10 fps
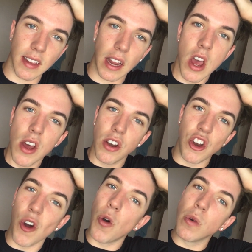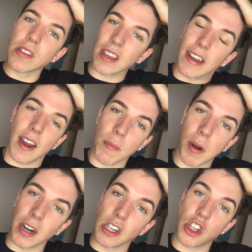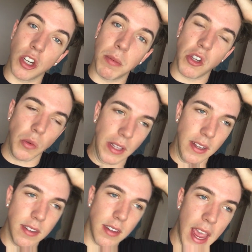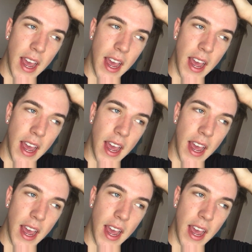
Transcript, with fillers: Like, no skincare product should be doing this,